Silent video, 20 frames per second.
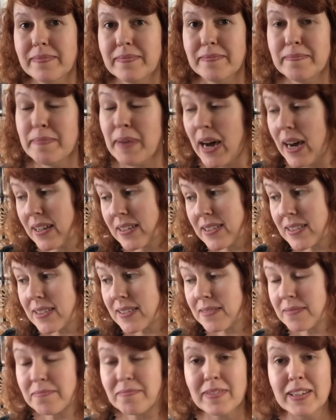but
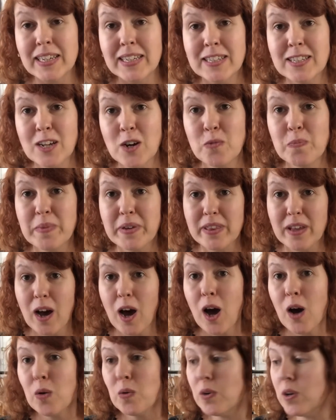he sold me the
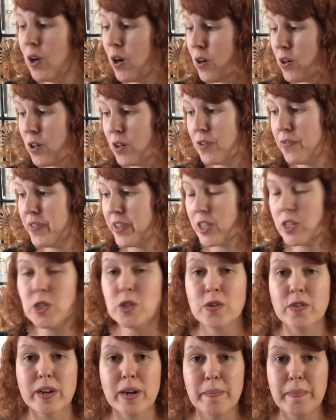whole lot of
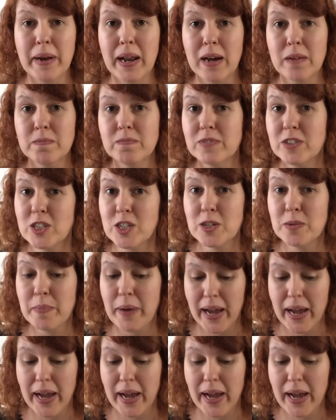Victoria Plum for £2.